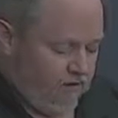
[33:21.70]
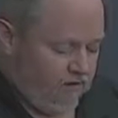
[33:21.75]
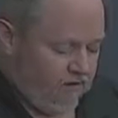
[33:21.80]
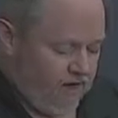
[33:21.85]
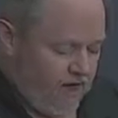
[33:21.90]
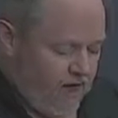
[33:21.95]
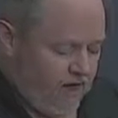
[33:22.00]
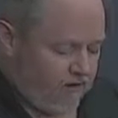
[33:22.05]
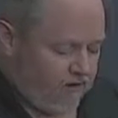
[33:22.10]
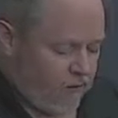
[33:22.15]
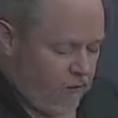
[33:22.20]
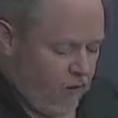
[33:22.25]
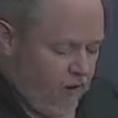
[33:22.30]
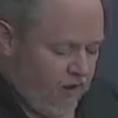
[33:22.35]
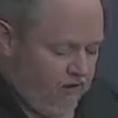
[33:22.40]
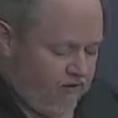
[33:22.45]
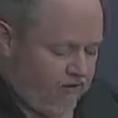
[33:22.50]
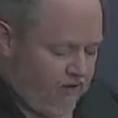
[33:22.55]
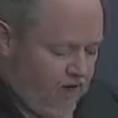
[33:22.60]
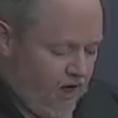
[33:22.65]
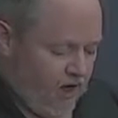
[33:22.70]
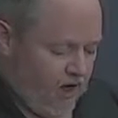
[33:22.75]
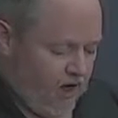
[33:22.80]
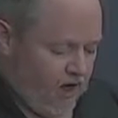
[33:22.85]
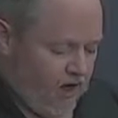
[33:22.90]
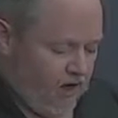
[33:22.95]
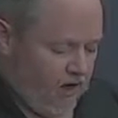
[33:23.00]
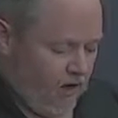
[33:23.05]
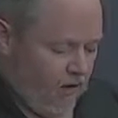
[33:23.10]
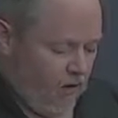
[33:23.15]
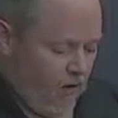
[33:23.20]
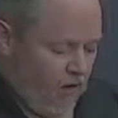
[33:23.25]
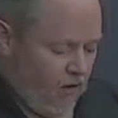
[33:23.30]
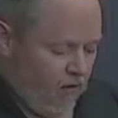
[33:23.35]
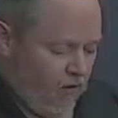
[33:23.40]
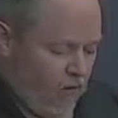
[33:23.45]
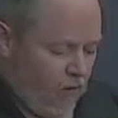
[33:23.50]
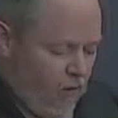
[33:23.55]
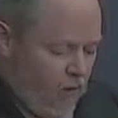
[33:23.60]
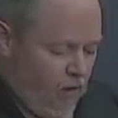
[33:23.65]
stacked waist high
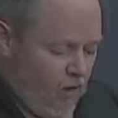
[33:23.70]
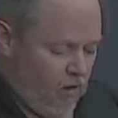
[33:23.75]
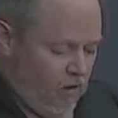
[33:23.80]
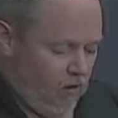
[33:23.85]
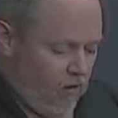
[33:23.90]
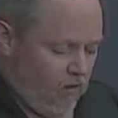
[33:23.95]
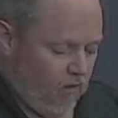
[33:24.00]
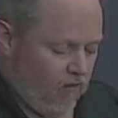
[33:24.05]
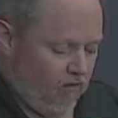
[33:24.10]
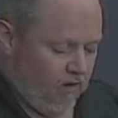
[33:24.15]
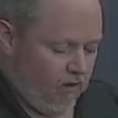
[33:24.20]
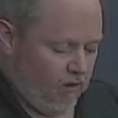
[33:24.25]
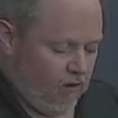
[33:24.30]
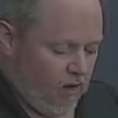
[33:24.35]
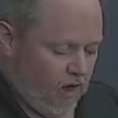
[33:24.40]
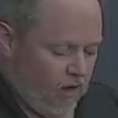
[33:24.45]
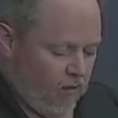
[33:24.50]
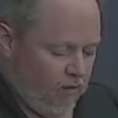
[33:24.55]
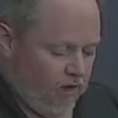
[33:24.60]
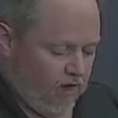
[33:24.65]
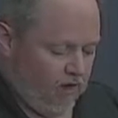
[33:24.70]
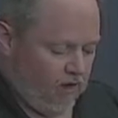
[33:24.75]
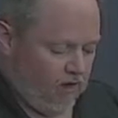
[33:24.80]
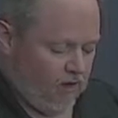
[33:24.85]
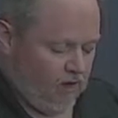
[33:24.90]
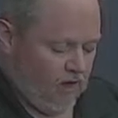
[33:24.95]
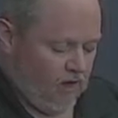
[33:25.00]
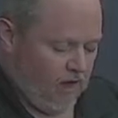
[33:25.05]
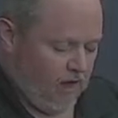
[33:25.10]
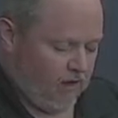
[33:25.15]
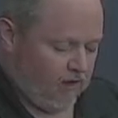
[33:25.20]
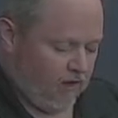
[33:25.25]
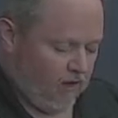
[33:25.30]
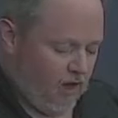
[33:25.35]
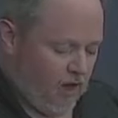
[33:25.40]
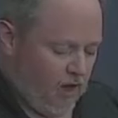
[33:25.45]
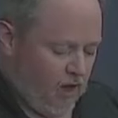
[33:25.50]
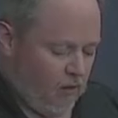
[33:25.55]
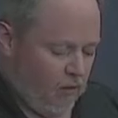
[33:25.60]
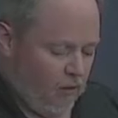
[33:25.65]
along the wall of the grimy and
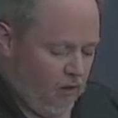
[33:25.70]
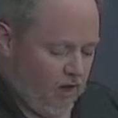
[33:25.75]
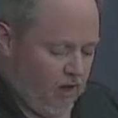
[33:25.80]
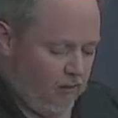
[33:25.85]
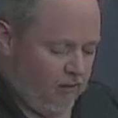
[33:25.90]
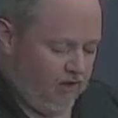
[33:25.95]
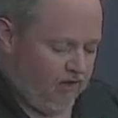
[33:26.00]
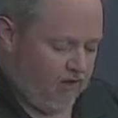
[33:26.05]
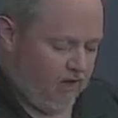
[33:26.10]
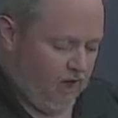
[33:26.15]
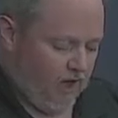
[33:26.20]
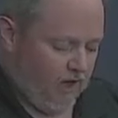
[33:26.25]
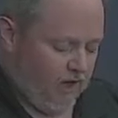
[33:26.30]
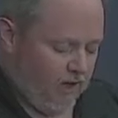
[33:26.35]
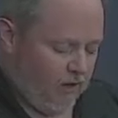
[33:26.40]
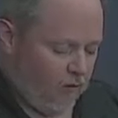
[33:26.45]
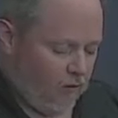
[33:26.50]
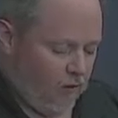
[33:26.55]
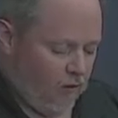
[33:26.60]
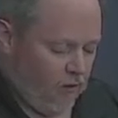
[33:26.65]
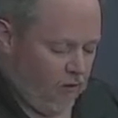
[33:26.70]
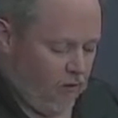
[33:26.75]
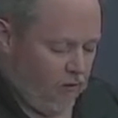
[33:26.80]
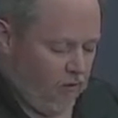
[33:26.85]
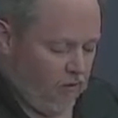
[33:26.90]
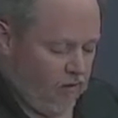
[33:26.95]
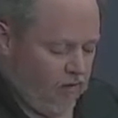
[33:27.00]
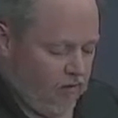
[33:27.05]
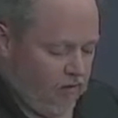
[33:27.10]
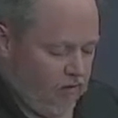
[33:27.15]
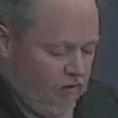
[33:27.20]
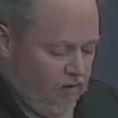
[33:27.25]
cobwebbed dining room.